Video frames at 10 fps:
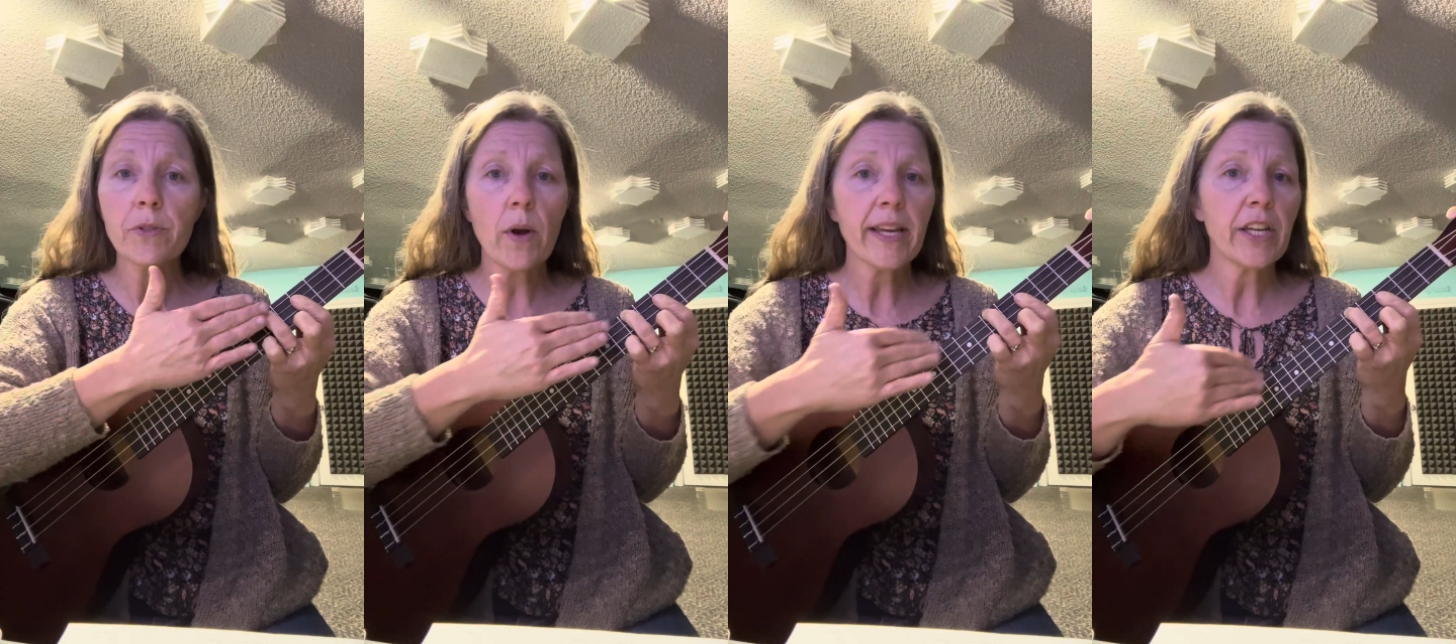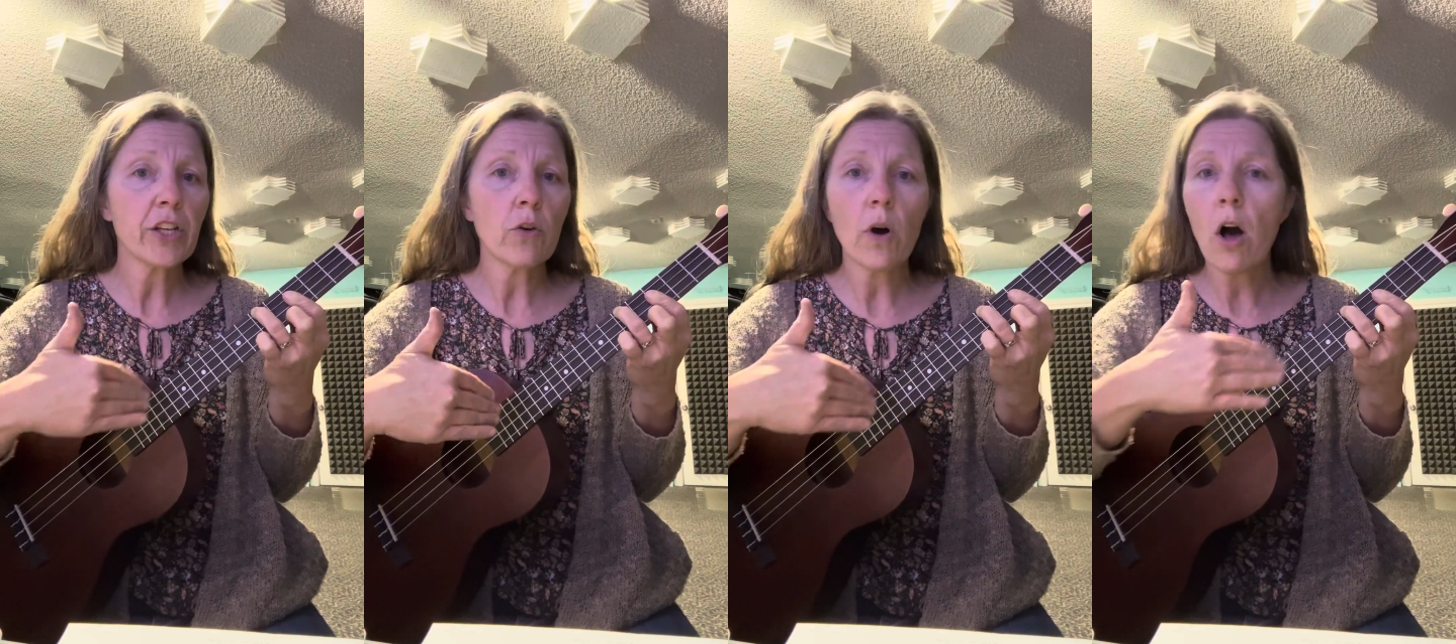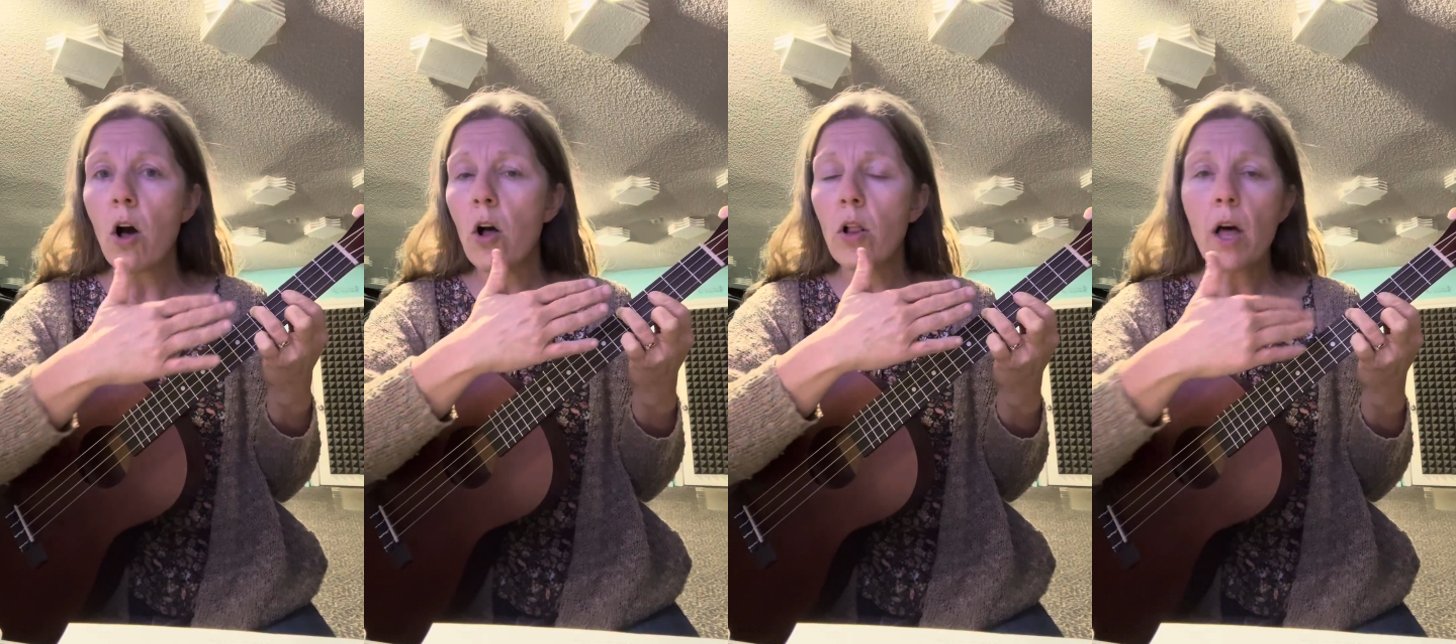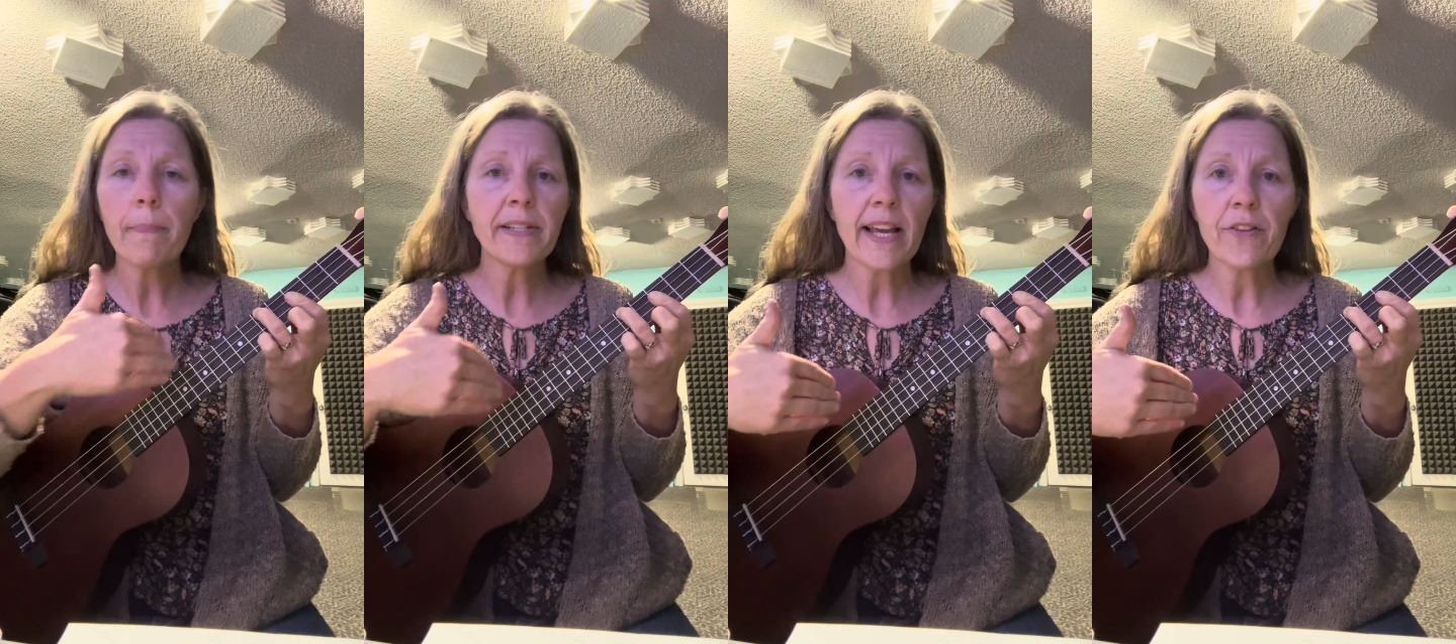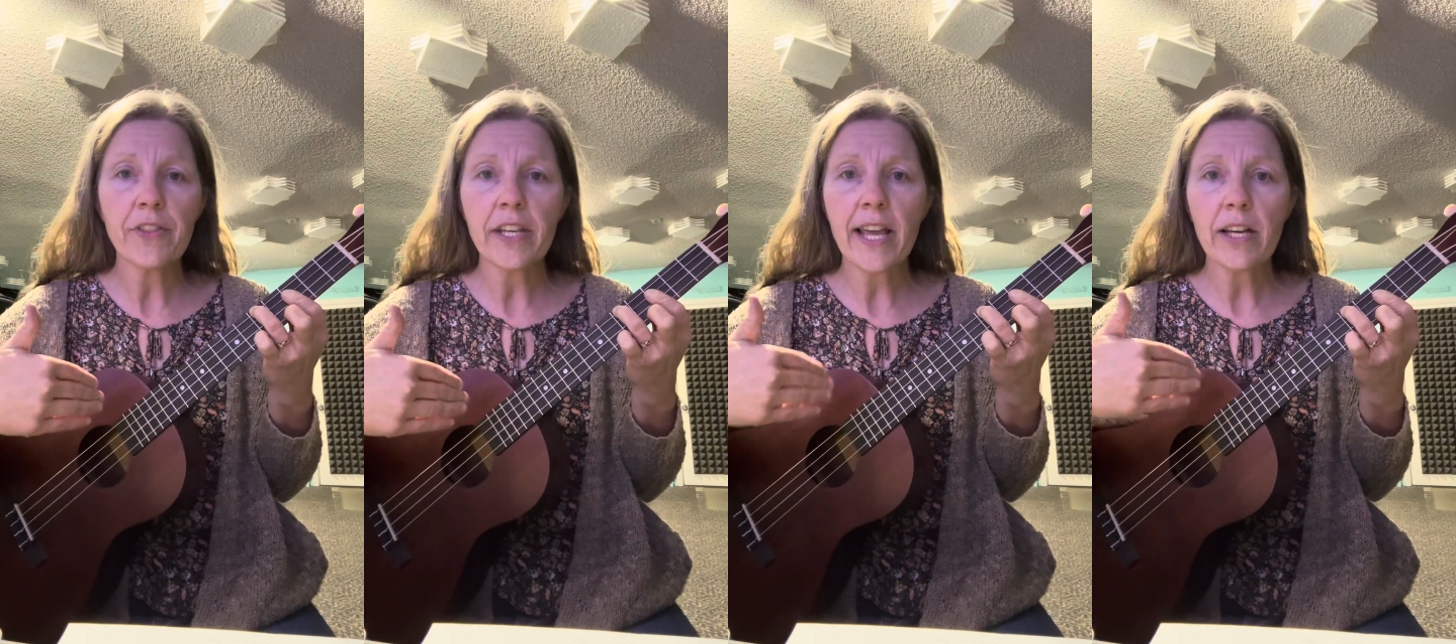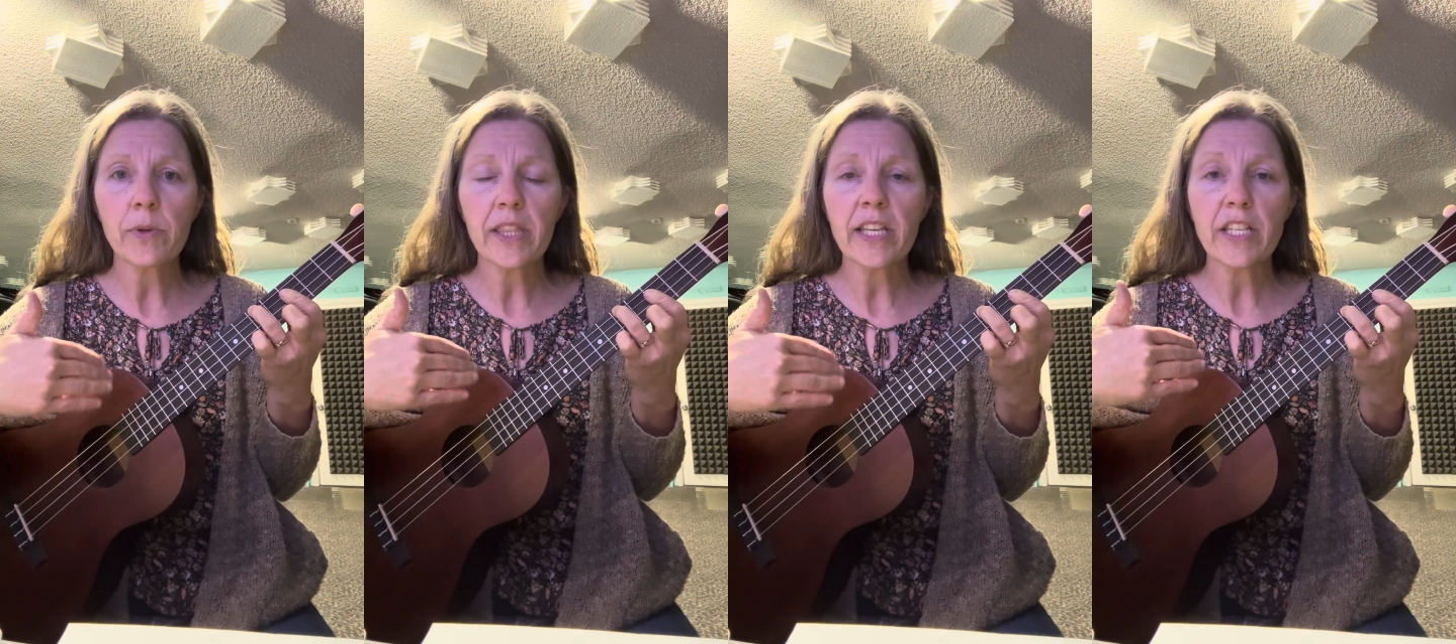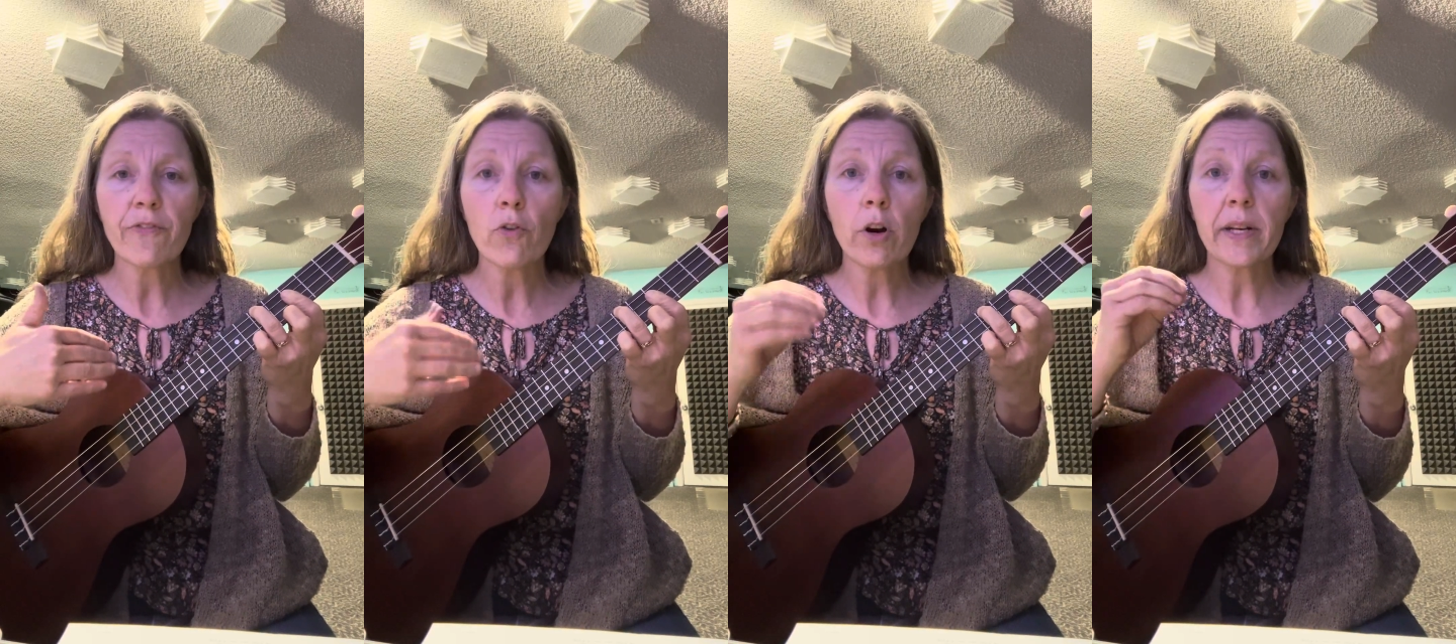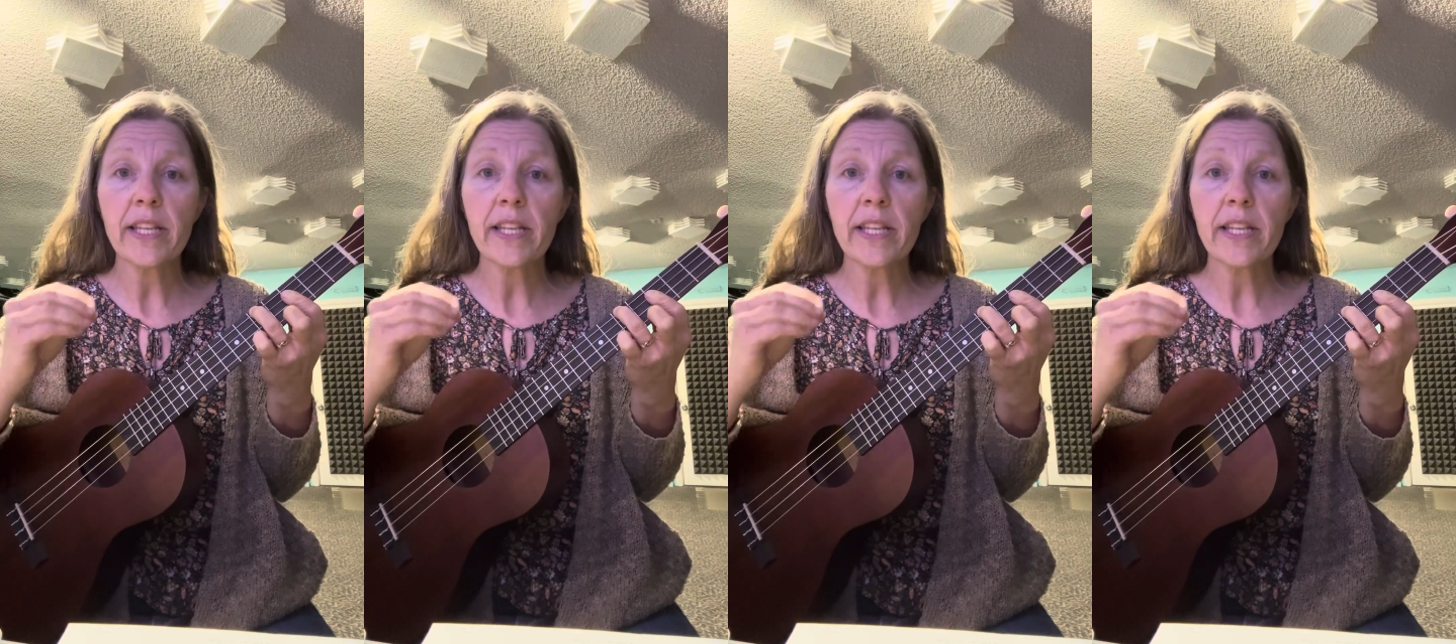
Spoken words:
so I can go all up and down the neck with this form,